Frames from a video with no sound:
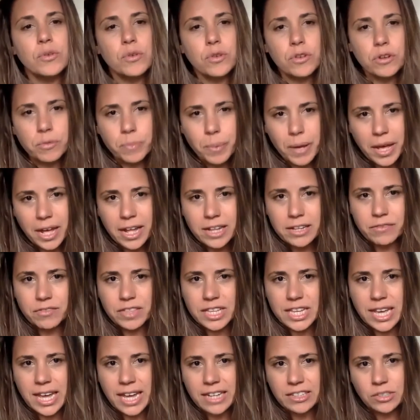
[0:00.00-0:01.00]
were a part of
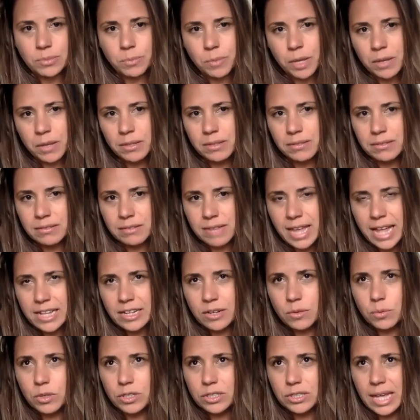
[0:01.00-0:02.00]
the act. My
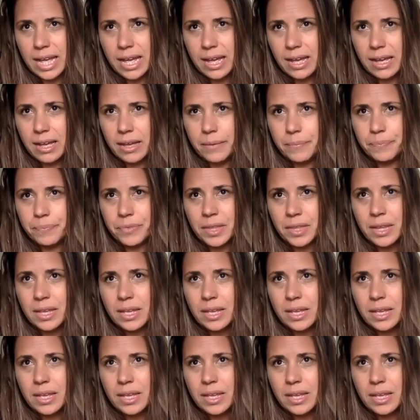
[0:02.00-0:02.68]
nana was um,